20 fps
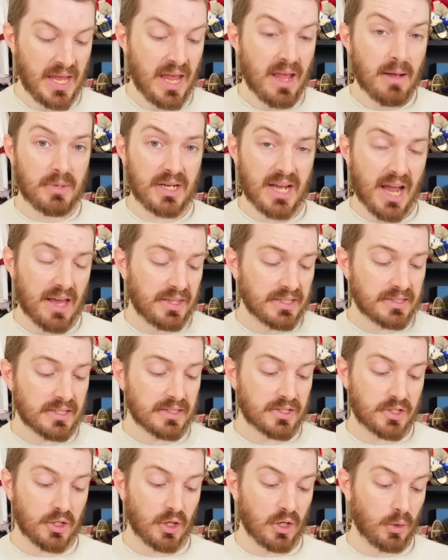But yeah, this is
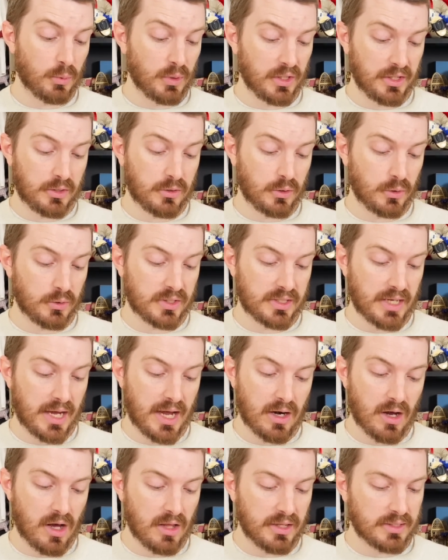still a really cool
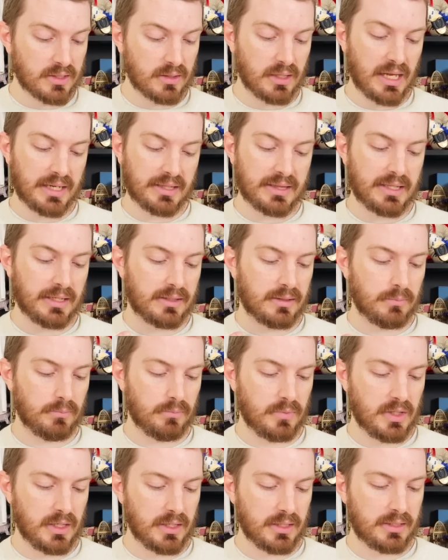set. All this, like the
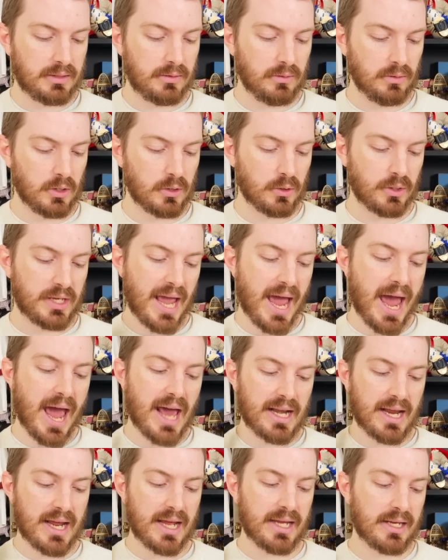little cat
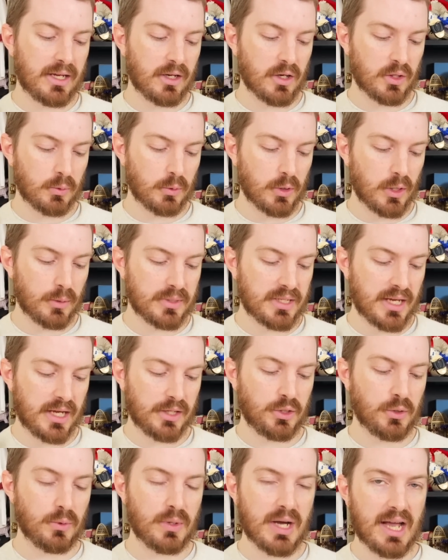hanging on the rope saying
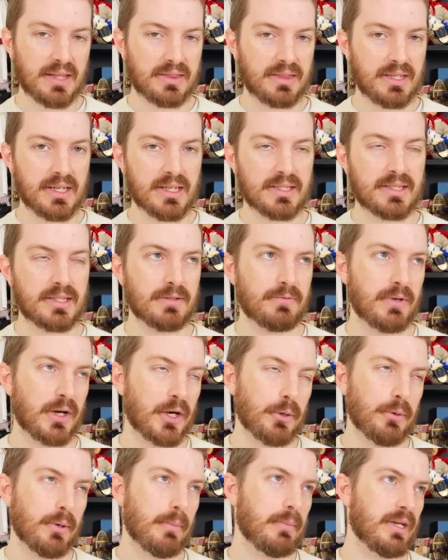"You got this" is very
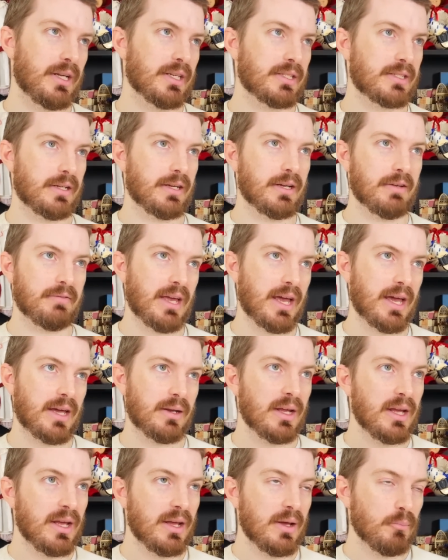reminiscent of that
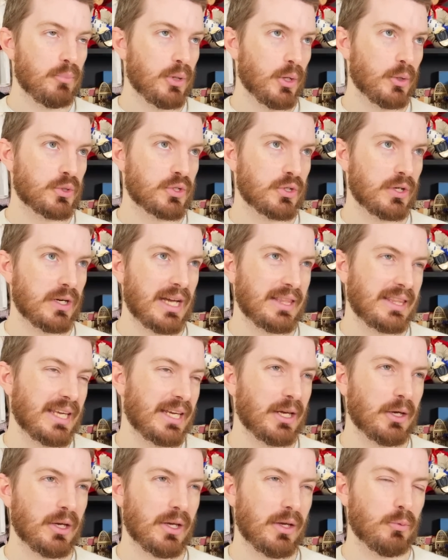poster. I think
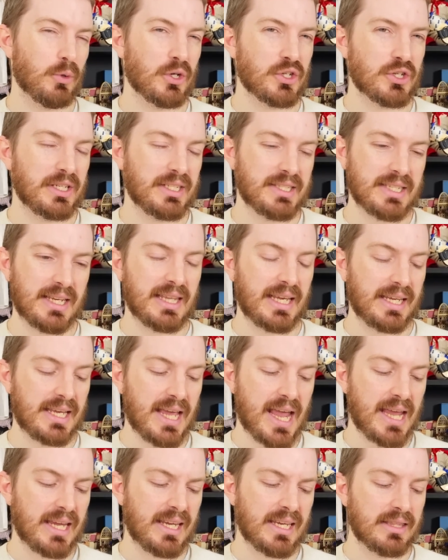it originally said like
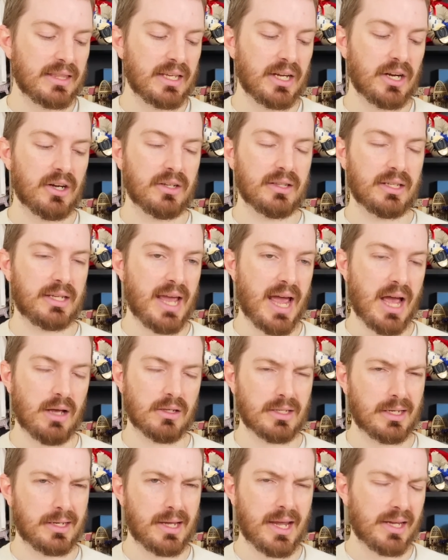"hang in there" and the cat was
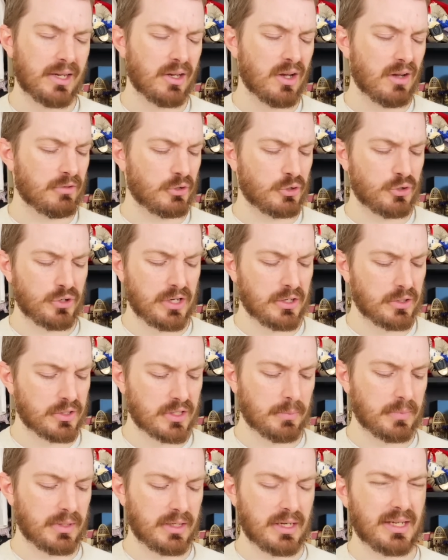like hanging off a tree or
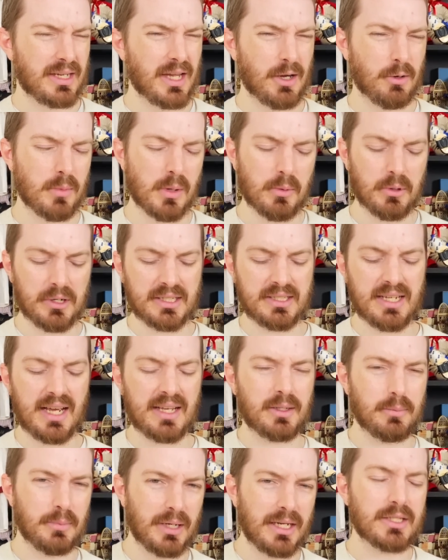something. I can't remember it
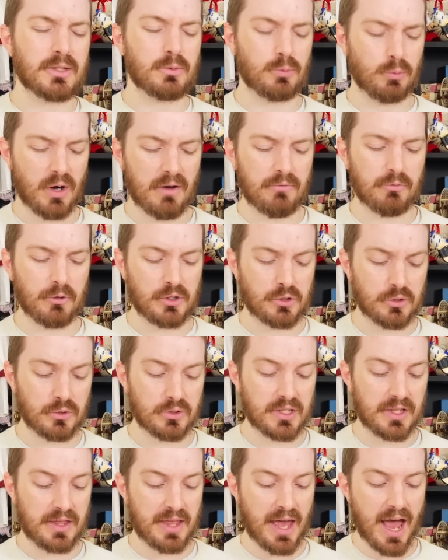exactly, but it's referential
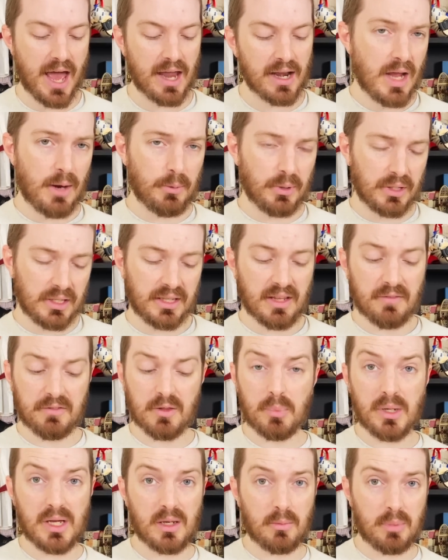to that. I really love the pink